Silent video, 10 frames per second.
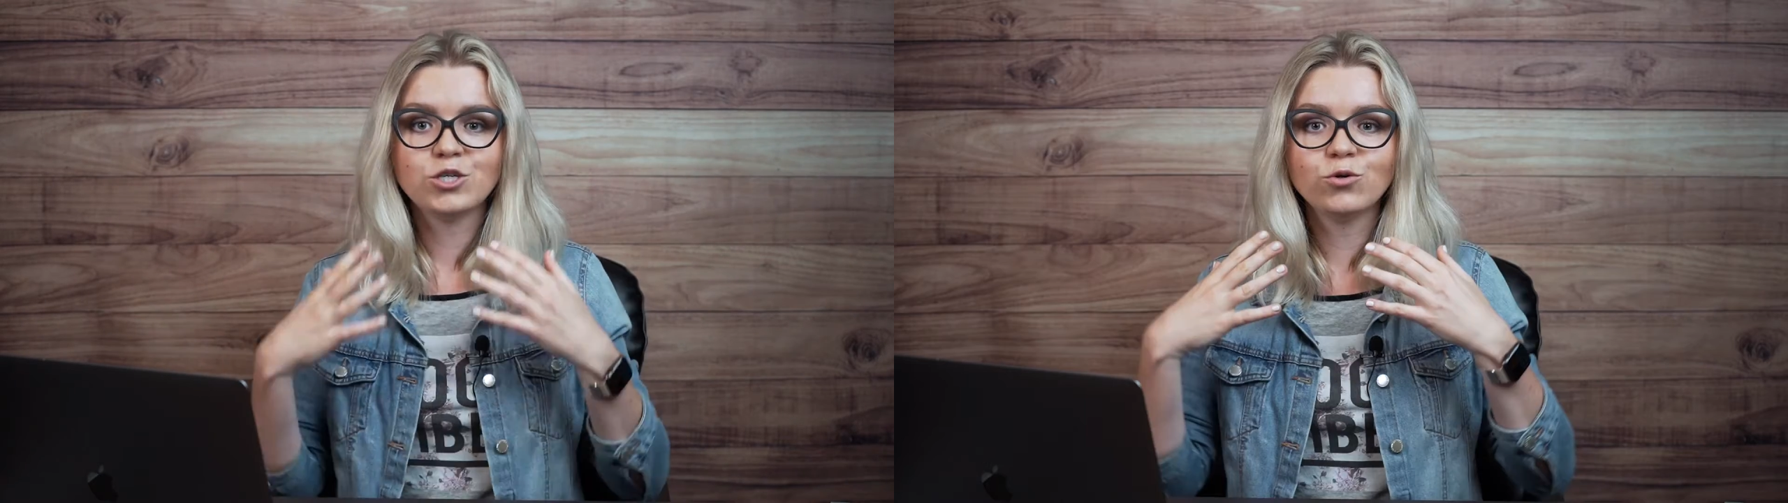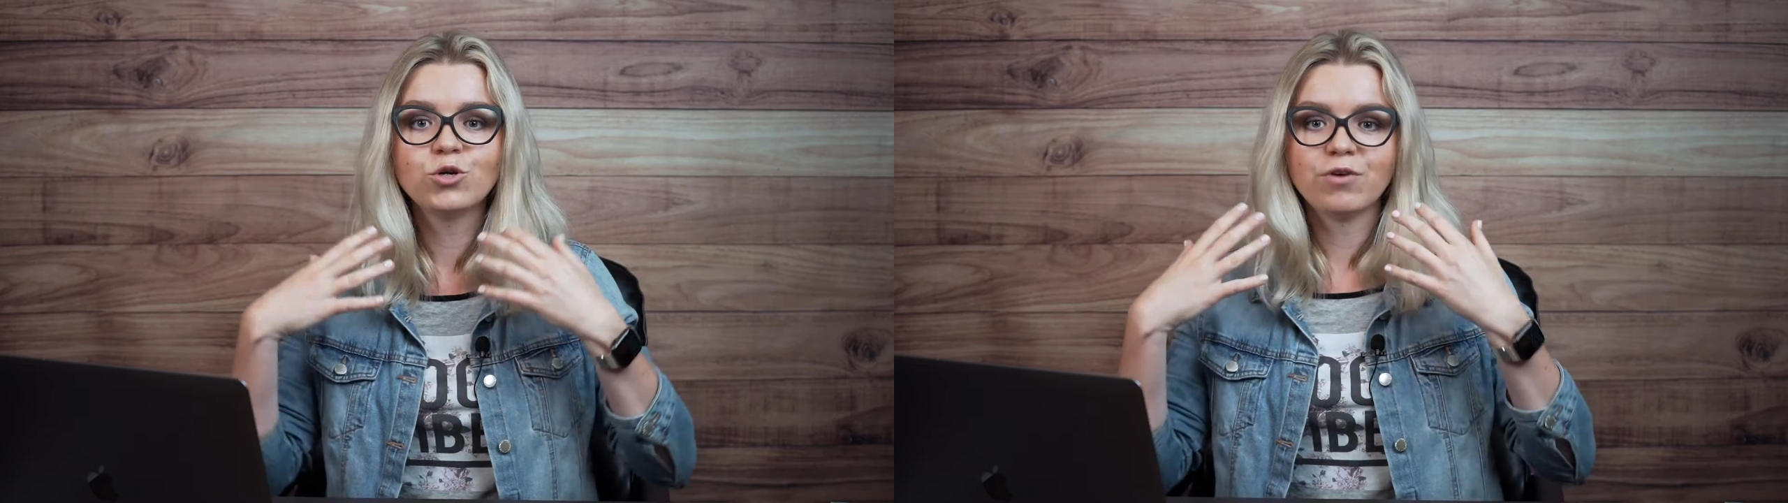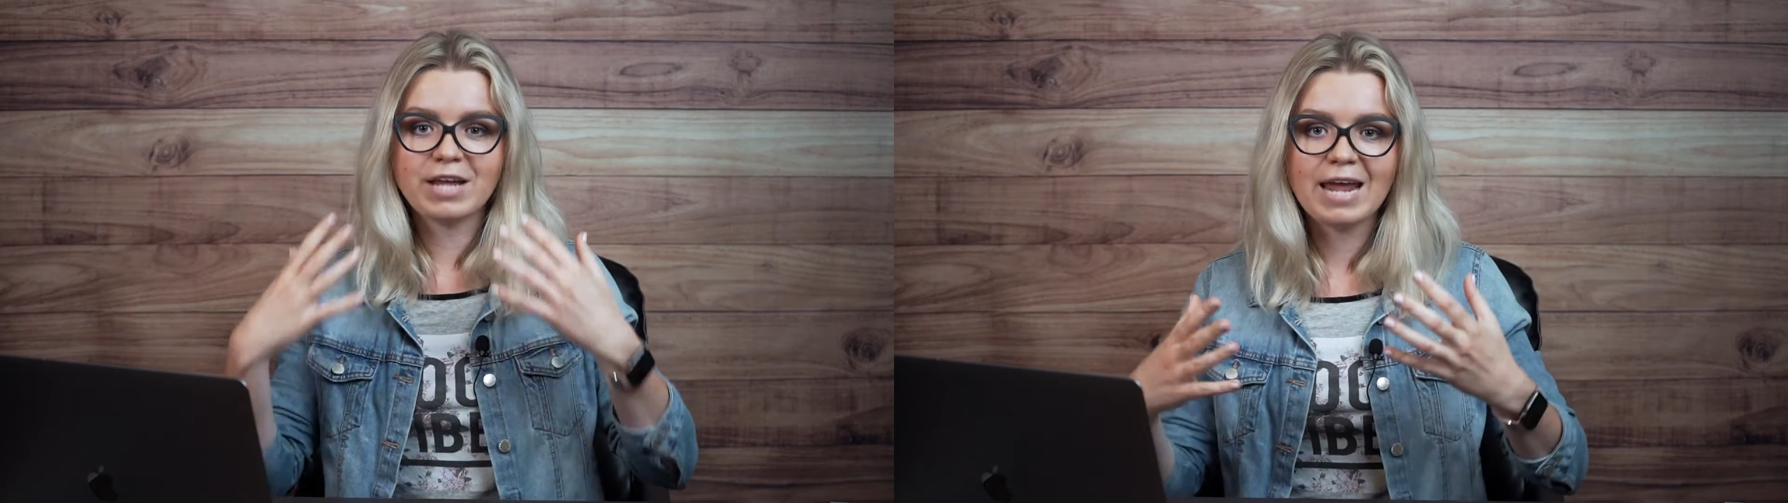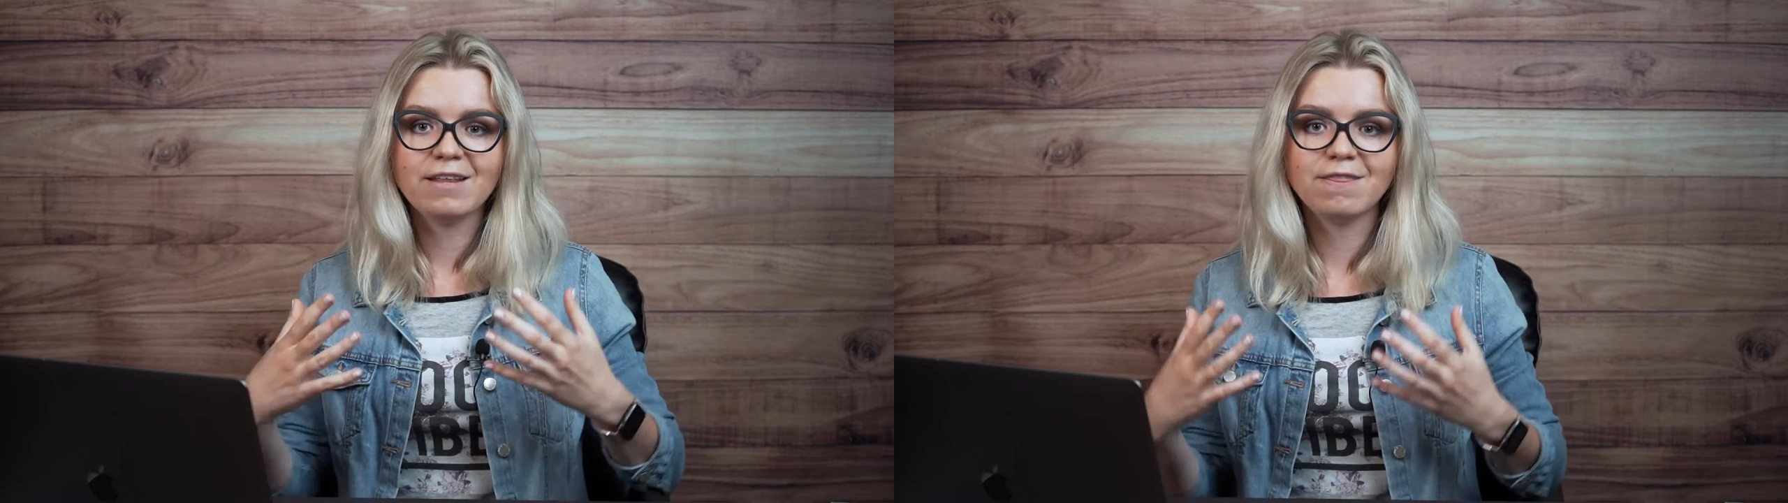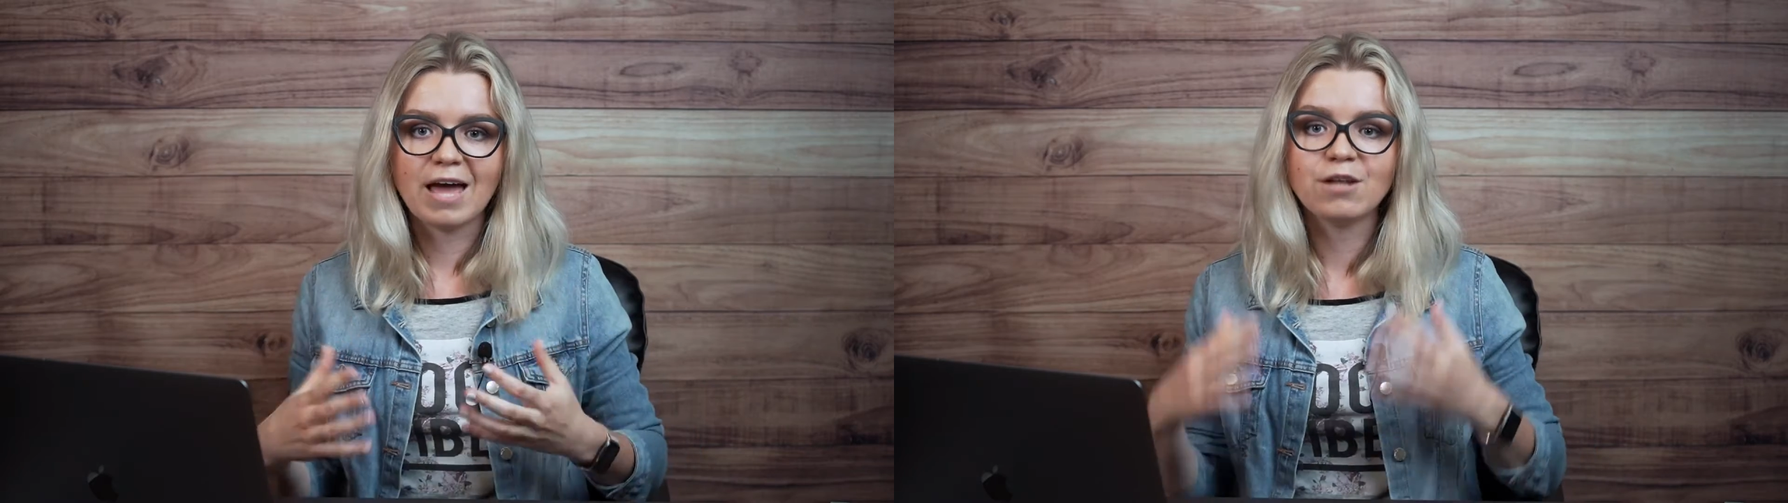you
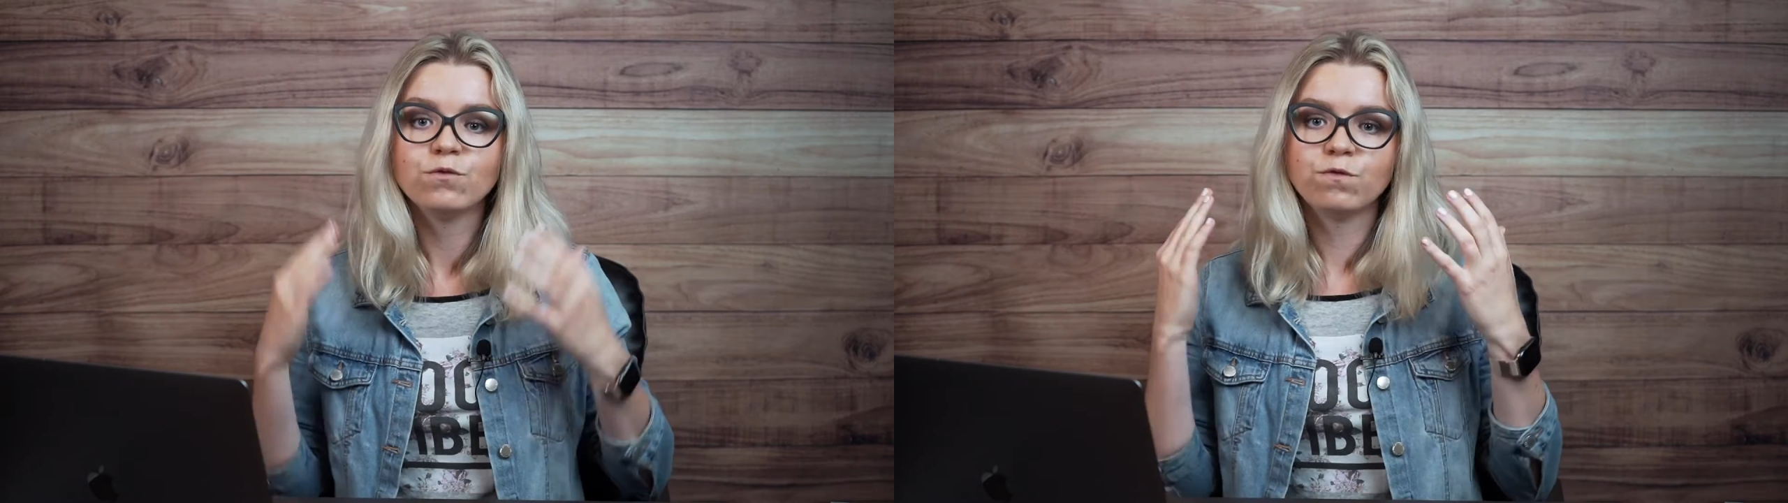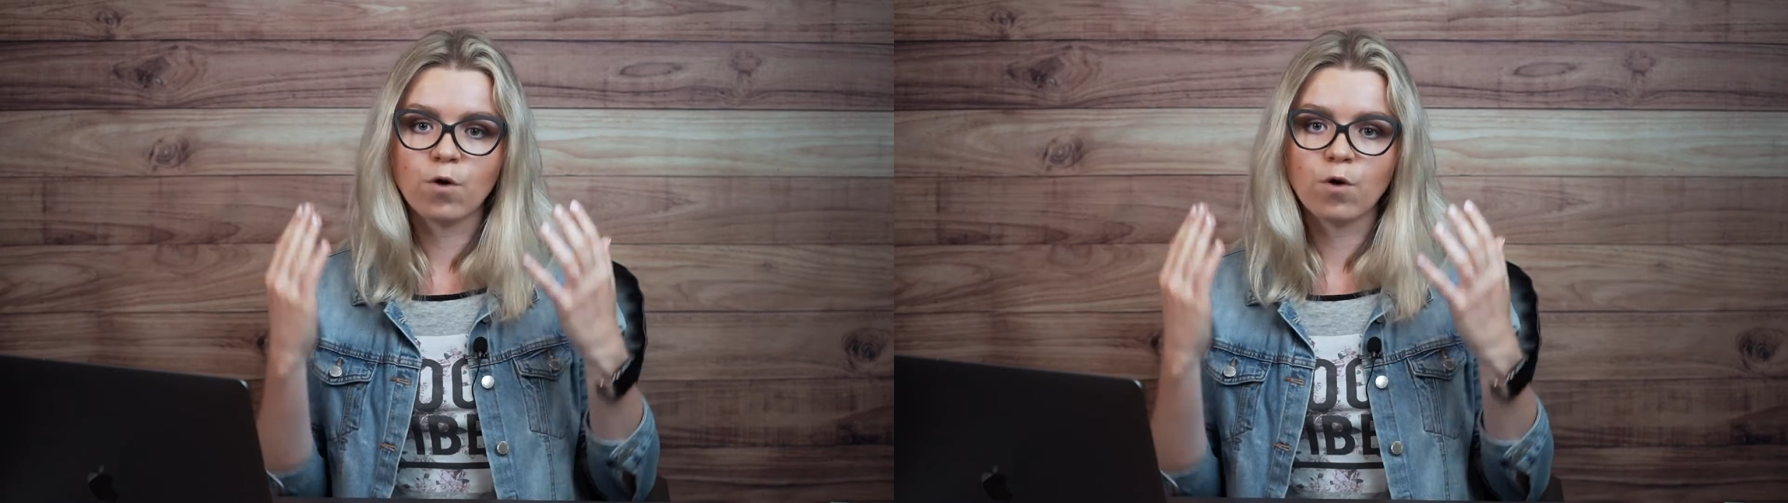create that